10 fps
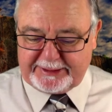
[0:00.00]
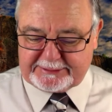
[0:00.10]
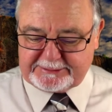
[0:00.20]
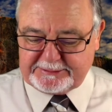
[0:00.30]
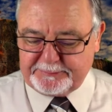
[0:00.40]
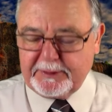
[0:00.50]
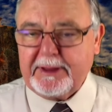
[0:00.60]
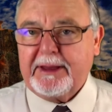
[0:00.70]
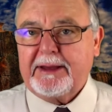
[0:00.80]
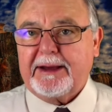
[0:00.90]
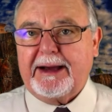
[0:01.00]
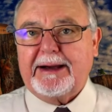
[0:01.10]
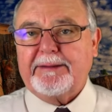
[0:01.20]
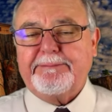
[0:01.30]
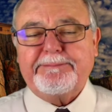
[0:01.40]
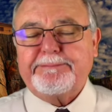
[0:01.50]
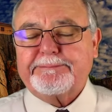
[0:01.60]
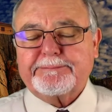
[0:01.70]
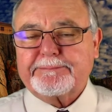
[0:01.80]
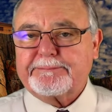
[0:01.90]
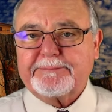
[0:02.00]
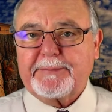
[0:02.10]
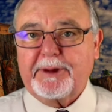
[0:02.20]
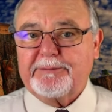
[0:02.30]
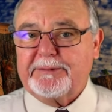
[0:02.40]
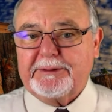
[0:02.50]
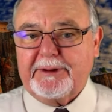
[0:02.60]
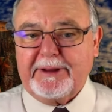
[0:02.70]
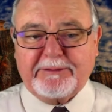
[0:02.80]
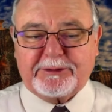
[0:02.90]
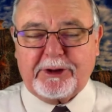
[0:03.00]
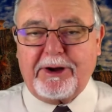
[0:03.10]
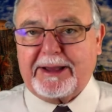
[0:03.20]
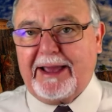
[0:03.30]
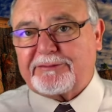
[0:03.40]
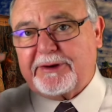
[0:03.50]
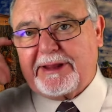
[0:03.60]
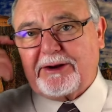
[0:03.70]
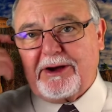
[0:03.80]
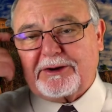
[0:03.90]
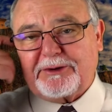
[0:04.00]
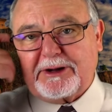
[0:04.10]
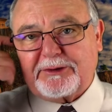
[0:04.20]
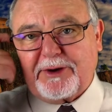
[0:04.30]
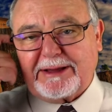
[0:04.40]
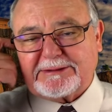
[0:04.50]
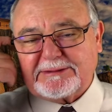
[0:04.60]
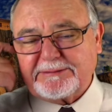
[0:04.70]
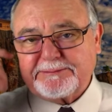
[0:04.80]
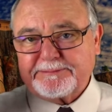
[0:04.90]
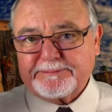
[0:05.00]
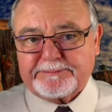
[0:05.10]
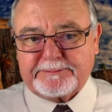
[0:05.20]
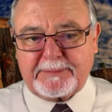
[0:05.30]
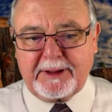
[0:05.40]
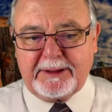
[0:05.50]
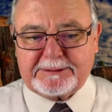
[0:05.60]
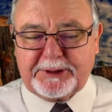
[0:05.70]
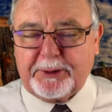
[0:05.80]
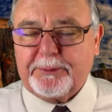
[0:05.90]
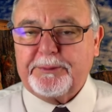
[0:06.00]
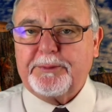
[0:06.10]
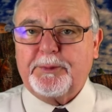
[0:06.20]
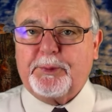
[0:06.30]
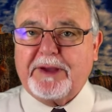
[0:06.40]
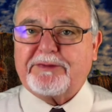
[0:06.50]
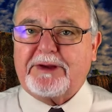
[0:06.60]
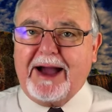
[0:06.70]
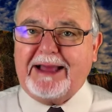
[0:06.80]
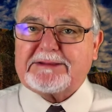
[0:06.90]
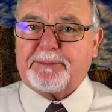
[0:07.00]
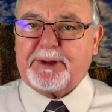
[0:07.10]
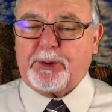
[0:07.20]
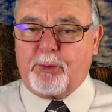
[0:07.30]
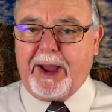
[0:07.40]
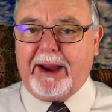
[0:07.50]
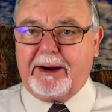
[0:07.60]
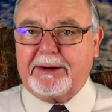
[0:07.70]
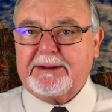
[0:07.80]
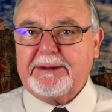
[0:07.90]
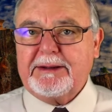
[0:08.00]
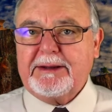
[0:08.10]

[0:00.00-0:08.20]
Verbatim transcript: things, uh, even long after the inaugural address. So we've got to be aware